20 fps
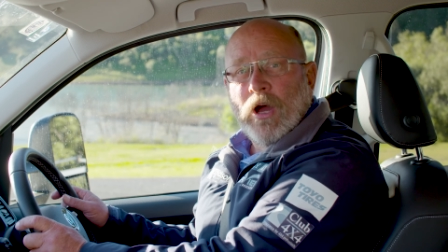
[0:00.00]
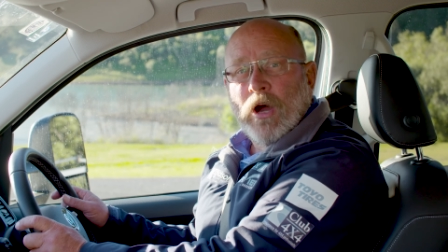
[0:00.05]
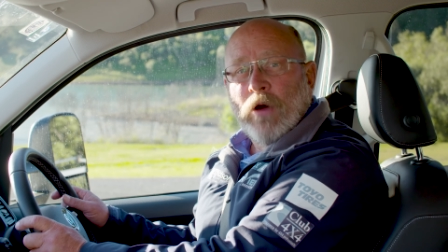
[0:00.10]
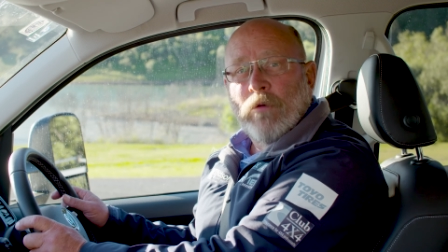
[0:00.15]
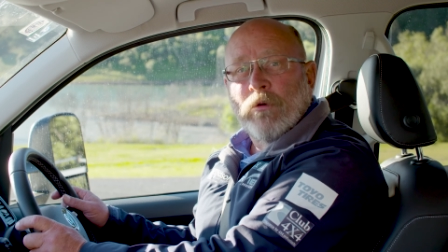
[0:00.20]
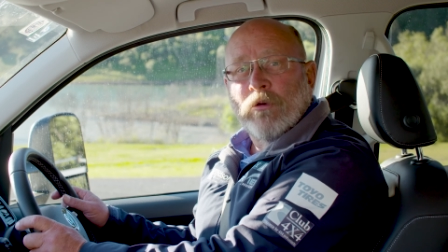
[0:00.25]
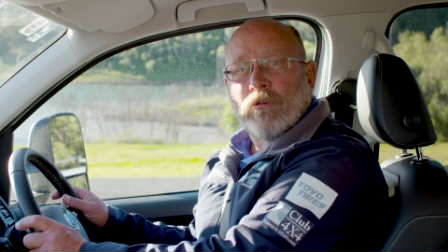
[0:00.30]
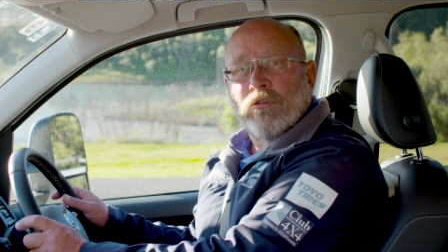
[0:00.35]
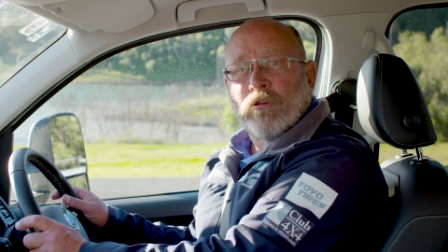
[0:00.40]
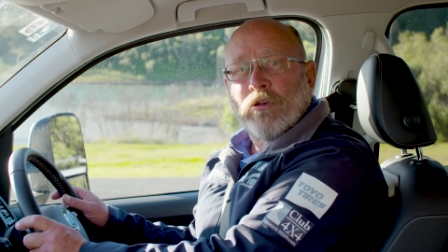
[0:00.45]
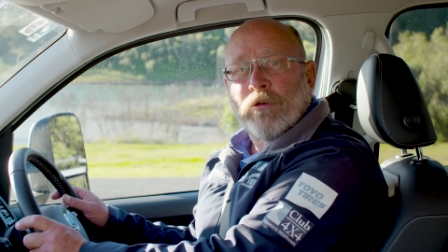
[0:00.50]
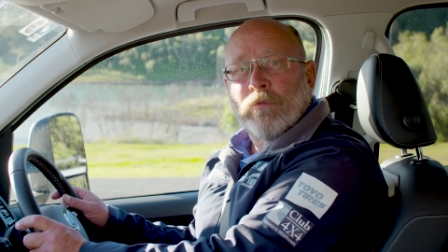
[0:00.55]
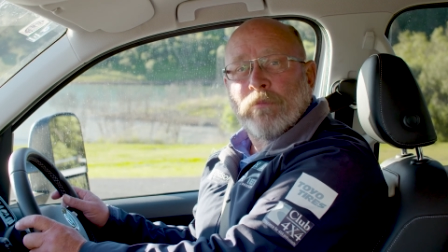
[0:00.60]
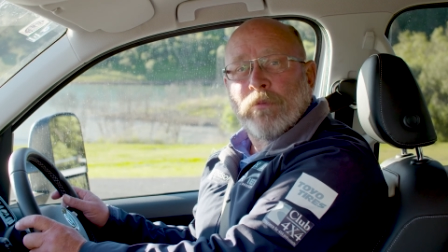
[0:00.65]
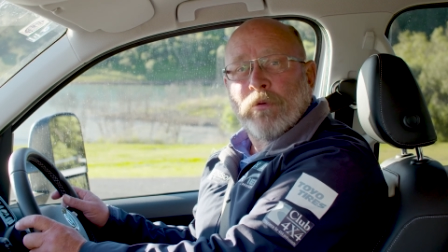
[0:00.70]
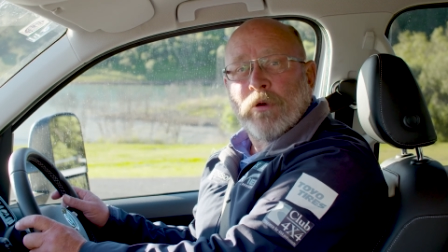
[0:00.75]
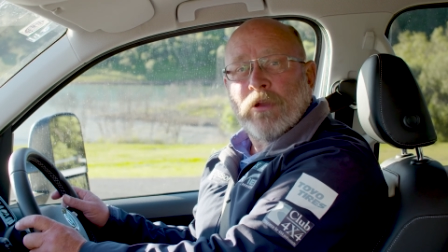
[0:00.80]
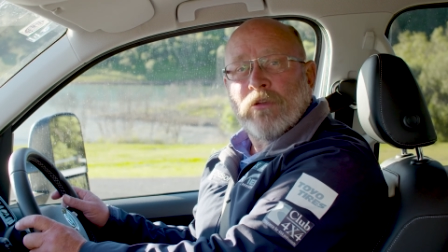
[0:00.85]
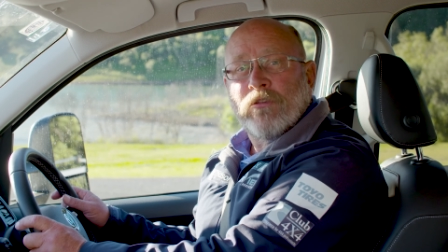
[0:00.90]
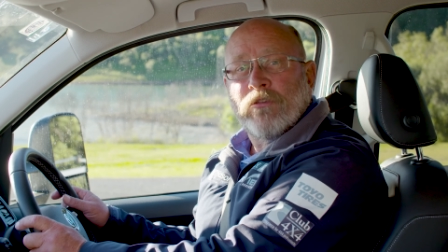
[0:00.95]
I want you to
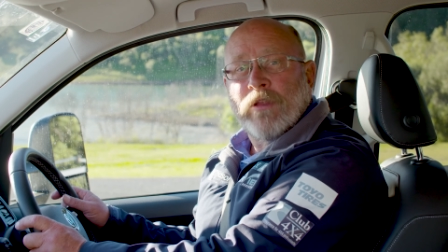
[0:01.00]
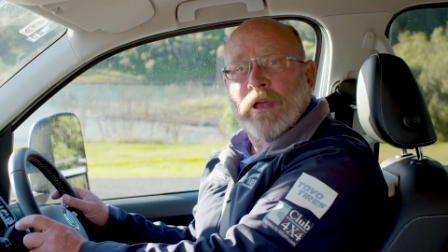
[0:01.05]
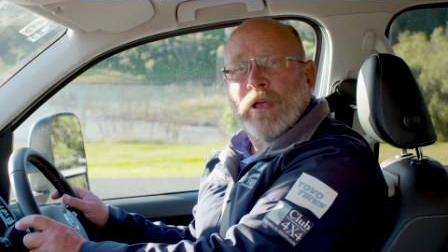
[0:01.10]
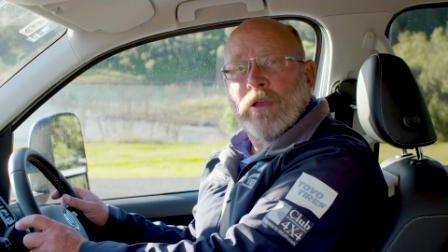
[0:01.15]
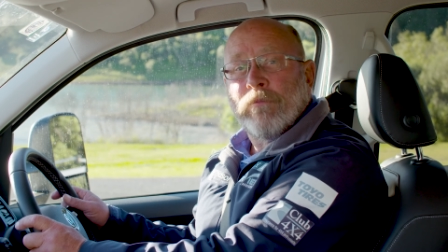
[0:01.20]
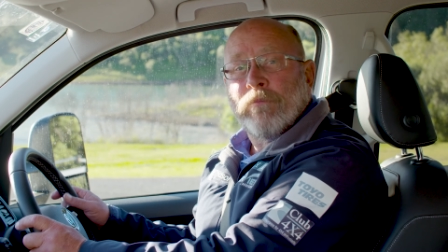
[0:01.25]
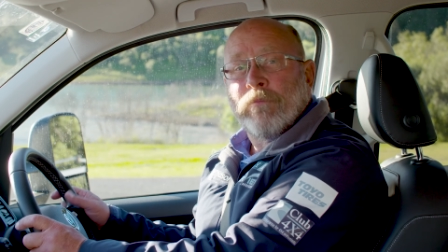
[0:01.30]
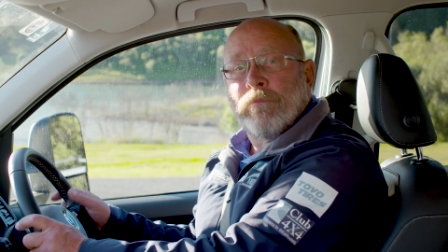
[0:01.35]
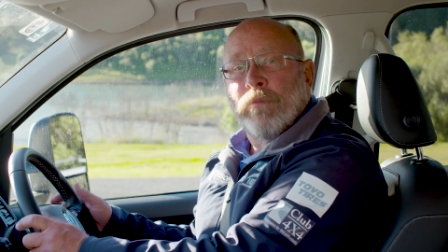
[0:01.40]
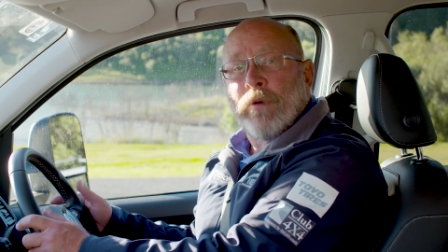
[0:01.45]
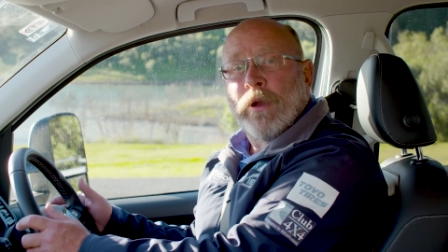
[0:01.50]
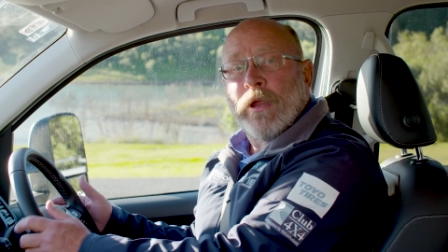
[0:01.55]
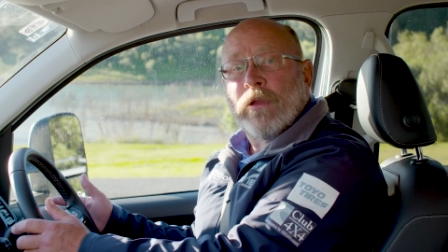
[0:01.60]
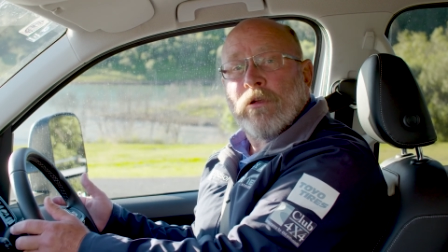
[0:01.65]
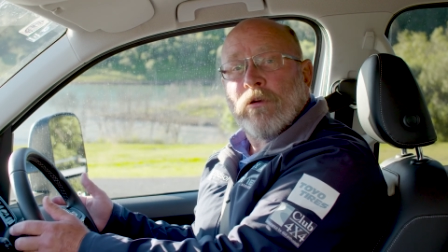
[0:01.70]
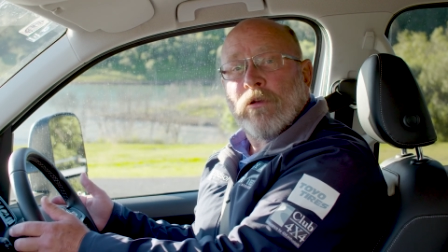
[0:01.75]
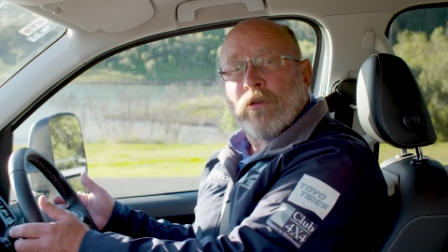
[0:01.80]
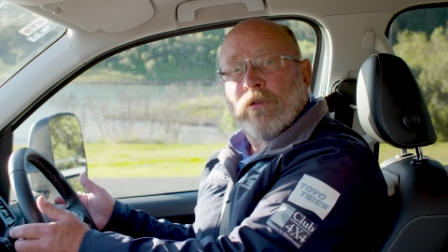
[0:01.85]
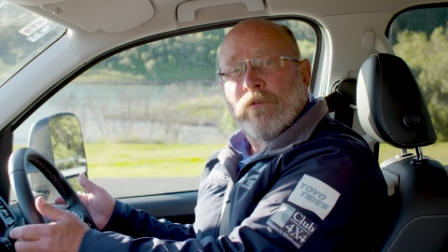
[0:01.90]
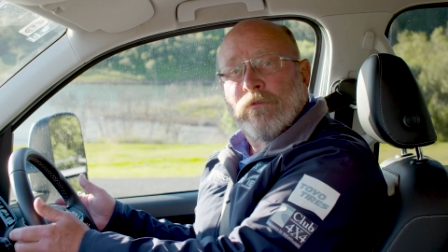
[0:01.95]
press that
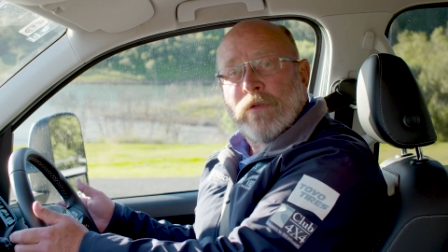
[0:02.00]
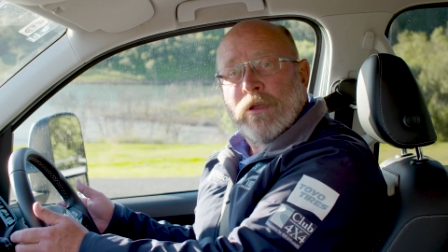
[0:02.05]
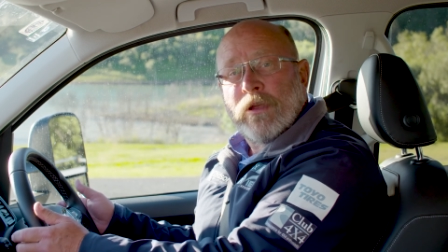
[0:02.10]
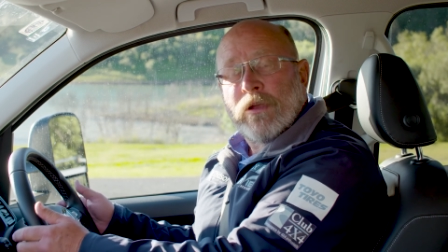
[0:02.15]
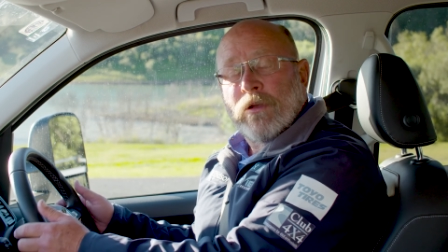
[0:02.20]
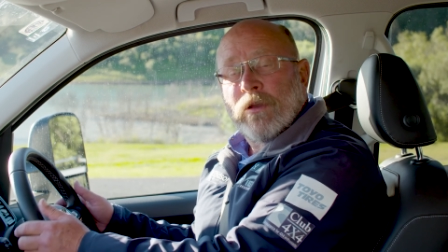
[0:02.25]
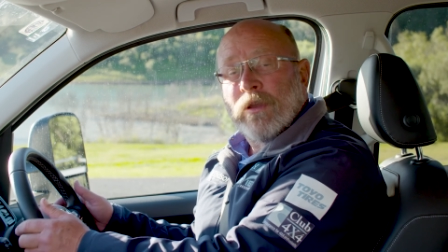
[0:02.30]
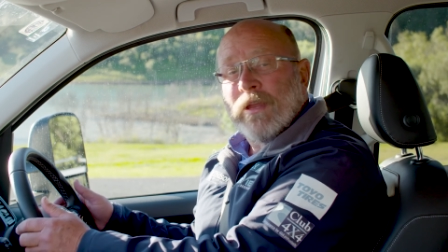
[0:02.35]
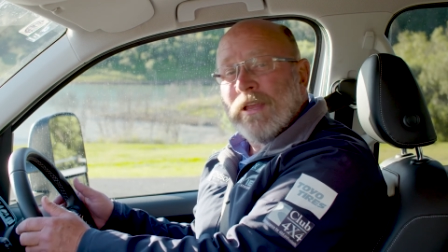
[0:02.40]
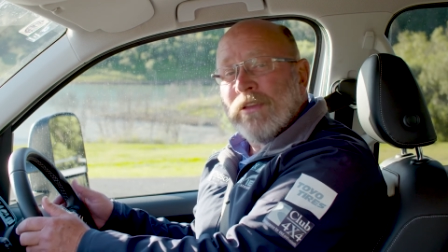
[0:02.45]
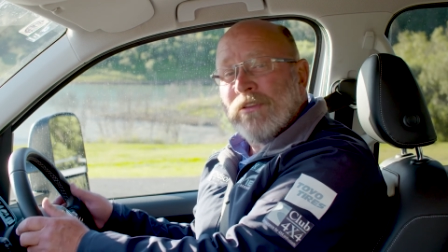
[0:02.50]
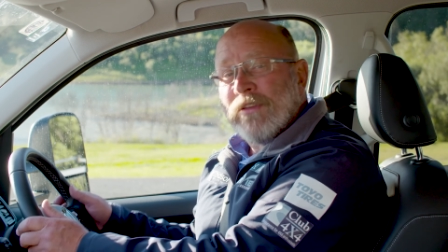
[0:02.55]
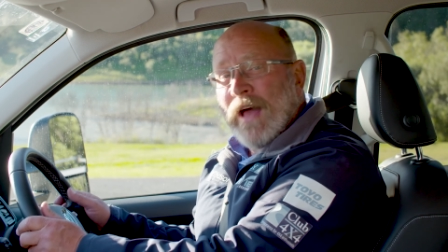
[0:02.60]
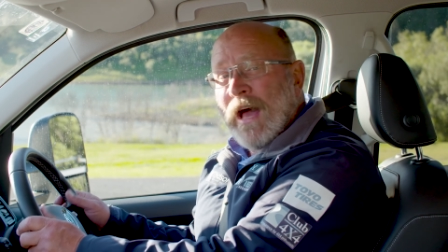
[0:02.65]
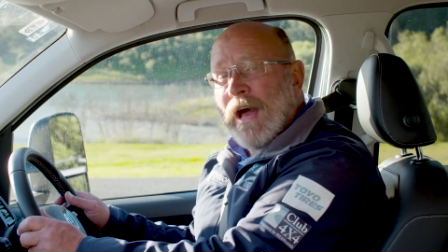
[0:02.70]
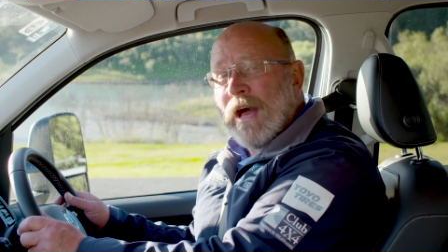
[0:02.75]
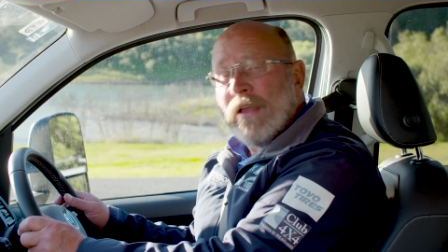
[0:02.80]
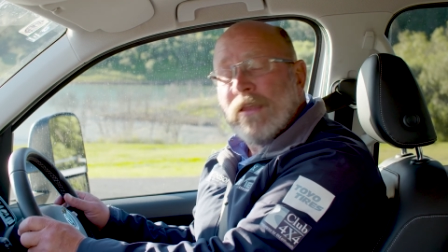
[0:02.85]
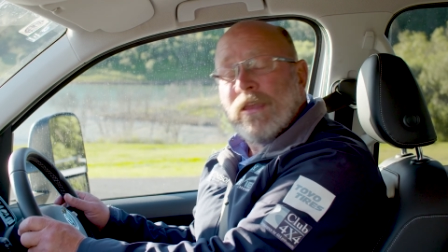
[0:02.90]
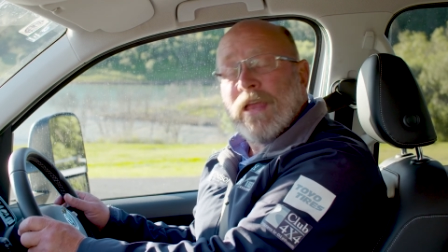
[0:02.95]
brake on the vehicle as
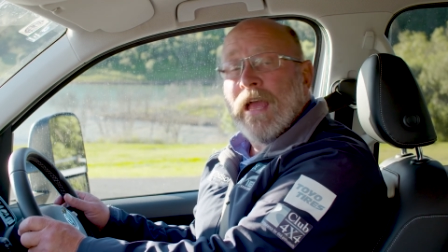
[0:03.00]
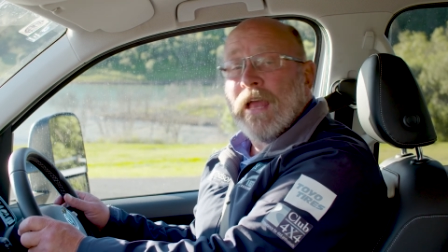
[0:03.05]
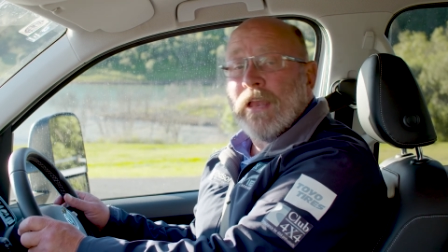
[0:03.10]
hard